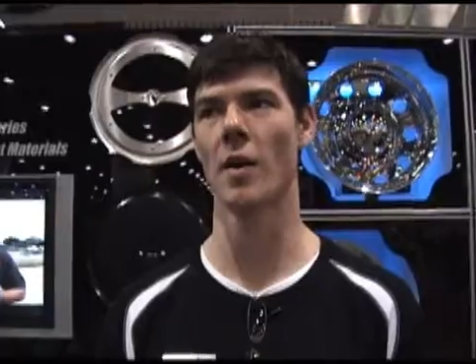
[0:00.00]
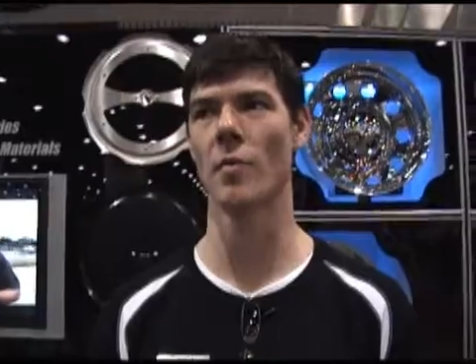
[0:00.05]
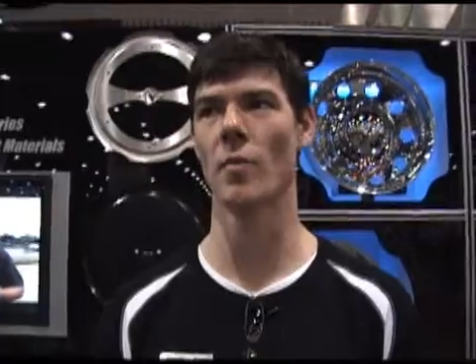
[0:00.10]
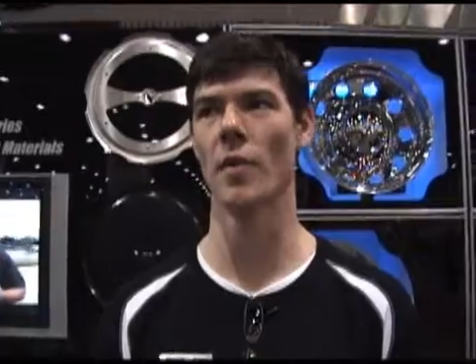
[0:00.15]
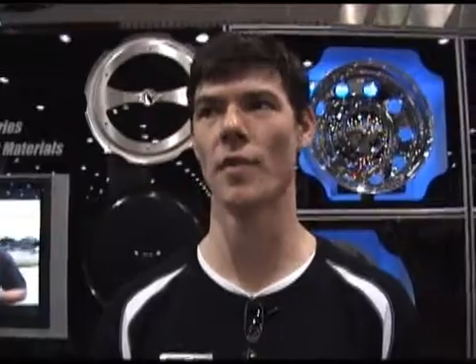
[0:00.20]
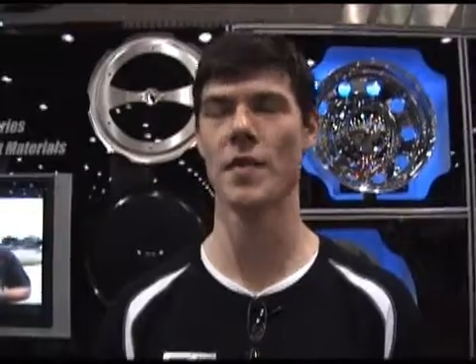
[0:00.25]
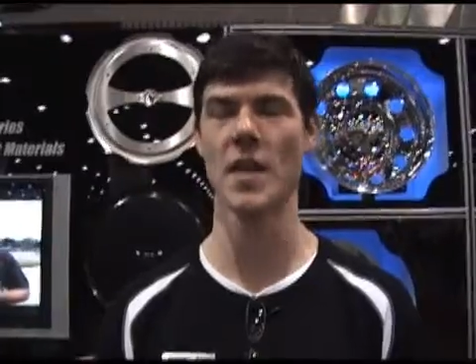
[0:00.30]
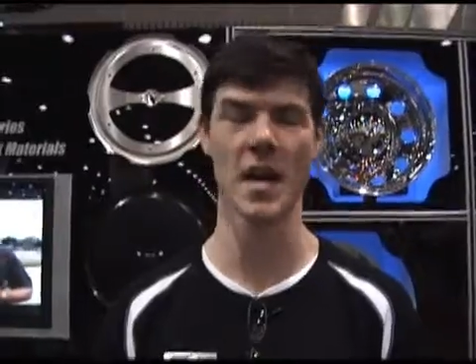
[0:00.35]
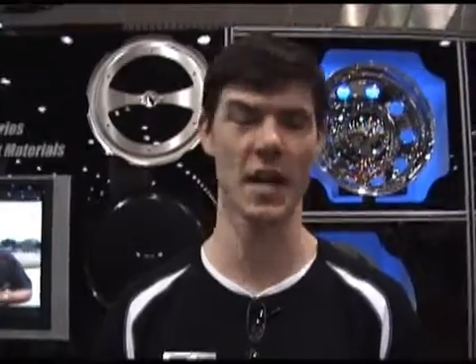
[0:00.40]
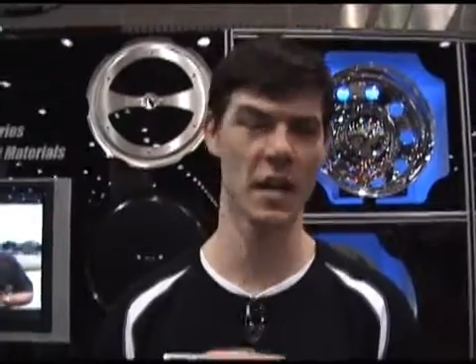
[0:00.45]

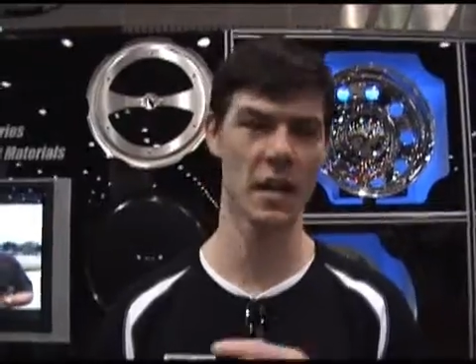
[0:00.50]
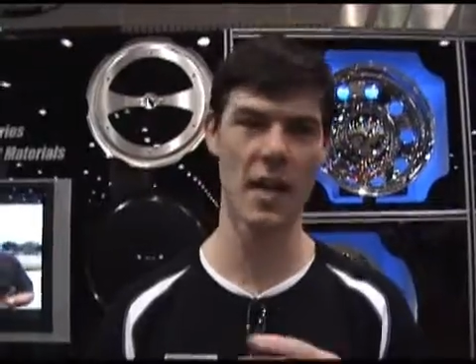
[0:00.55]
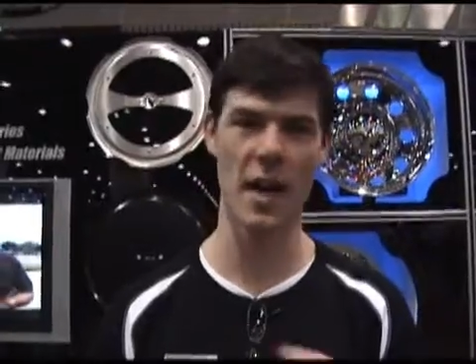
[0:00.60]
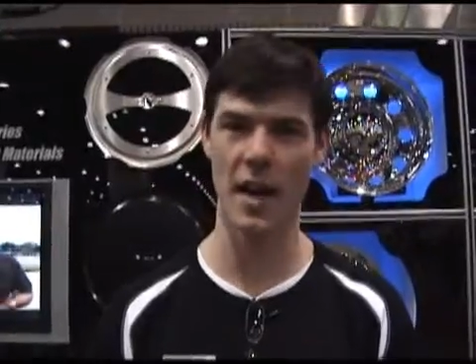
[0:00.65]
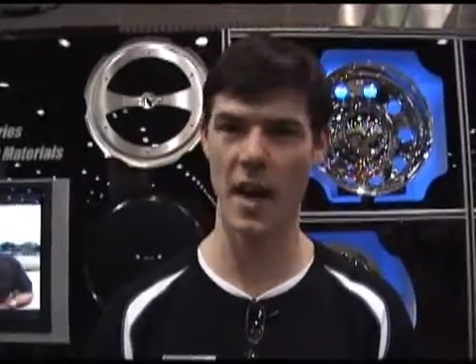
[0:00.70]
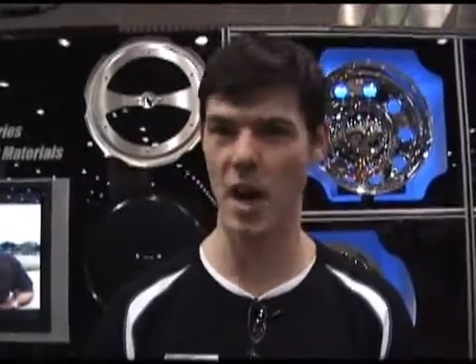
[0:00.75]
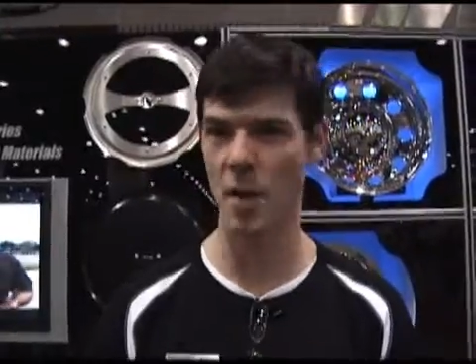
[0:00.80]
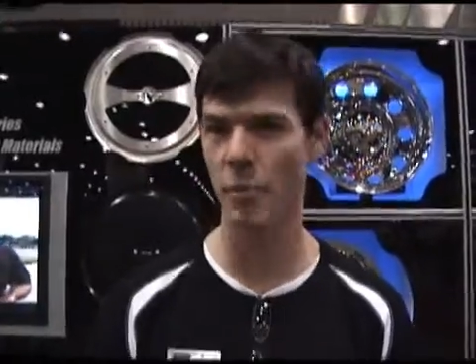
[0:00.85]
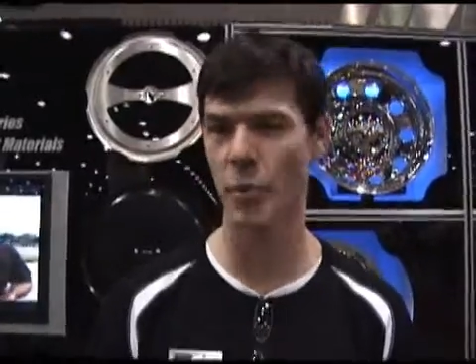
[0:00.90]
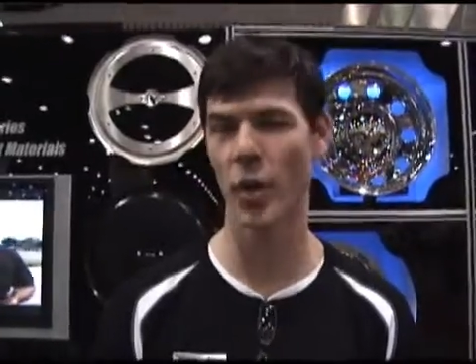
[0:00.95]
We've taken a lot
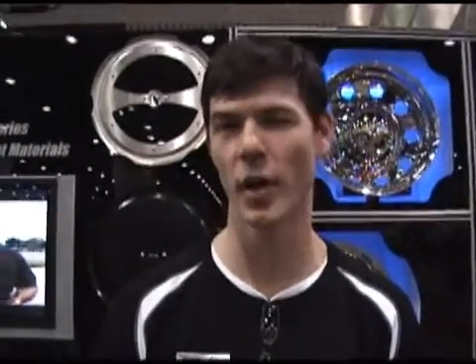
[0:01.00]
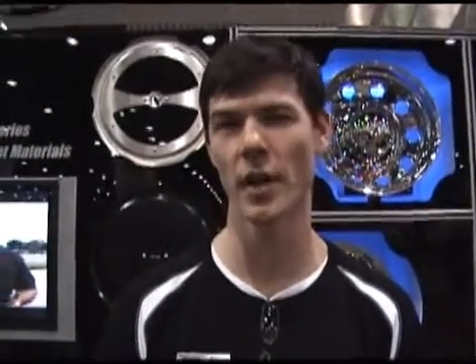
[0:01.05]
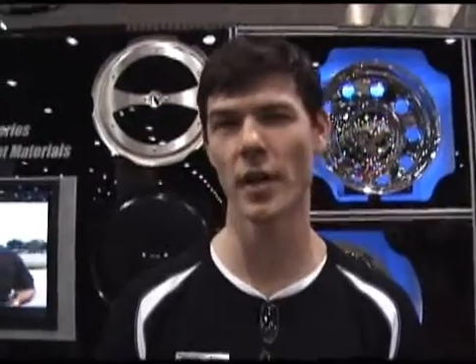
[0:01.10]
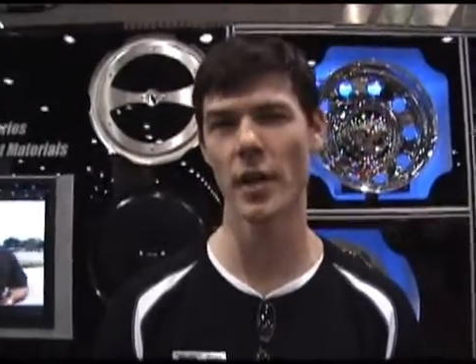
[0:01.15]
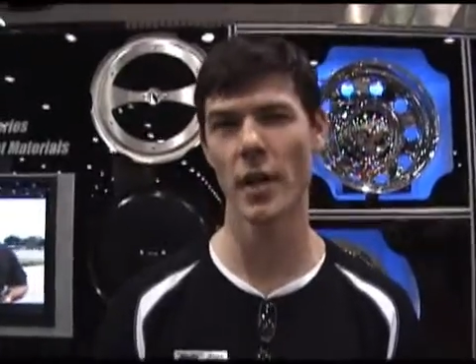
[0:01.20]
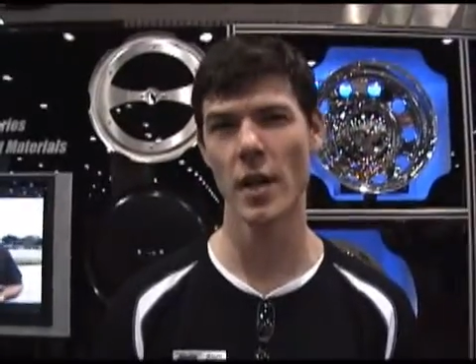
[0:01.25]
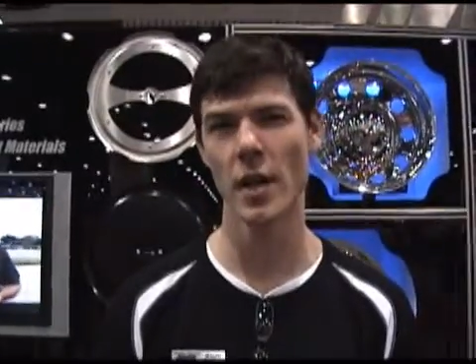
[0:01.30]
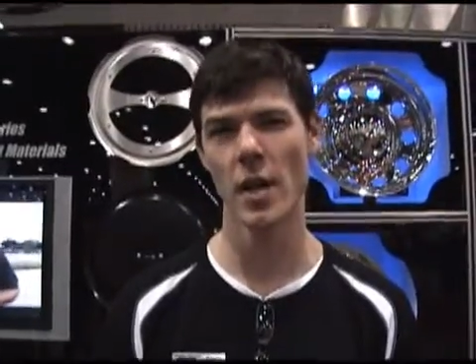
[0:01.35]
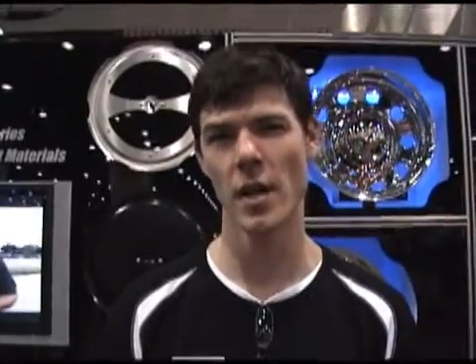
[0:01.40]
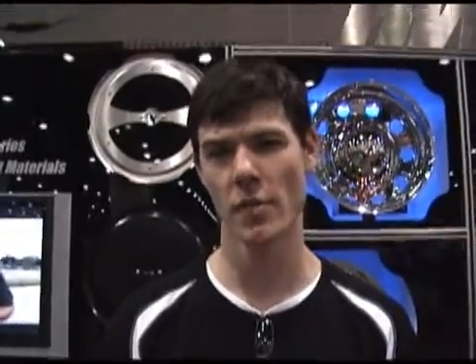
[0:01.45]
of input
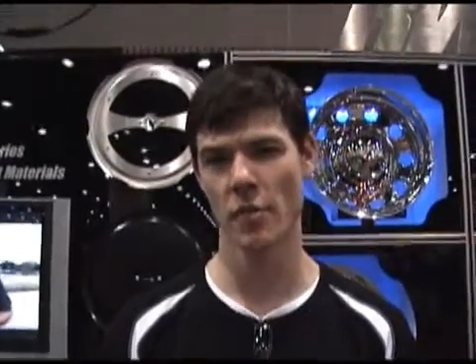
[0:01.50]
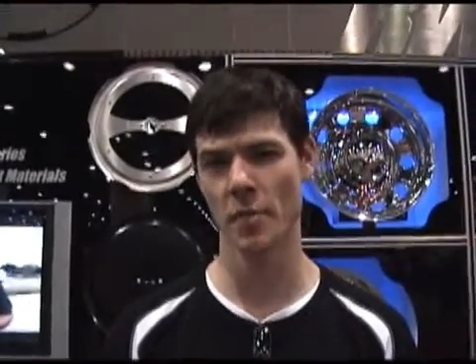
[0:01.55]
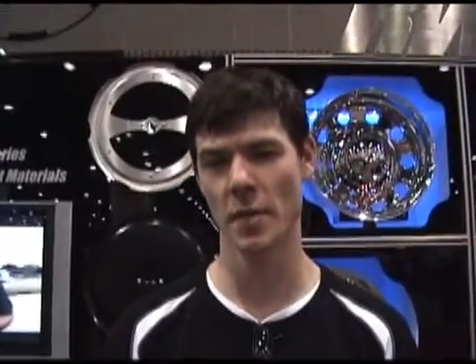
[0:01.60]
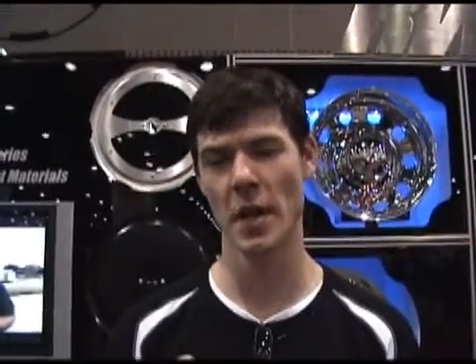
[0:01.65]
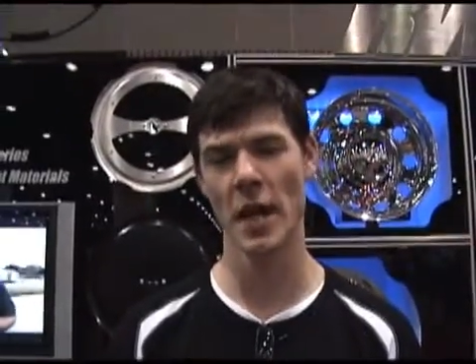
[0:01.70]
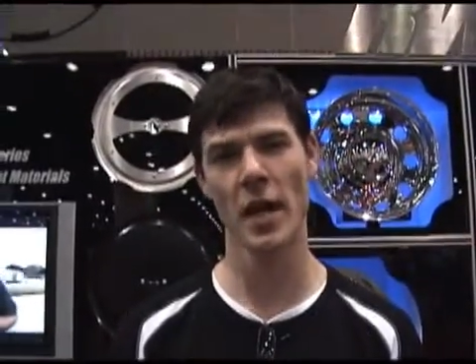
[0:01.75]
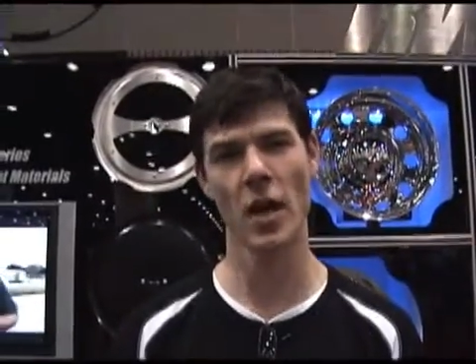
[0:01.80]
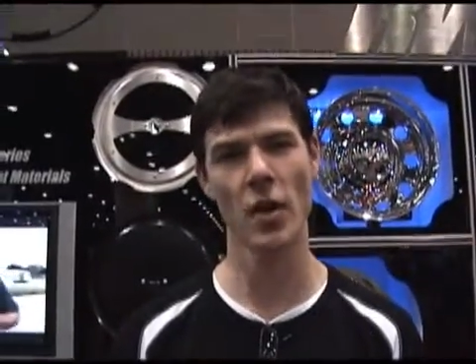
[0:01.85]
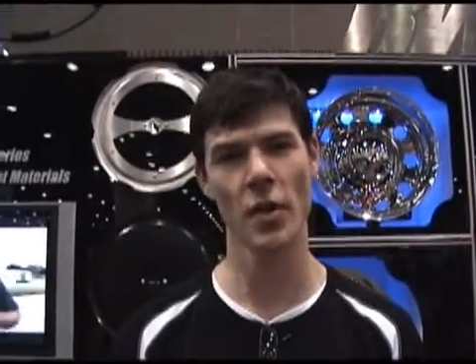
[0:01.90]
from a lot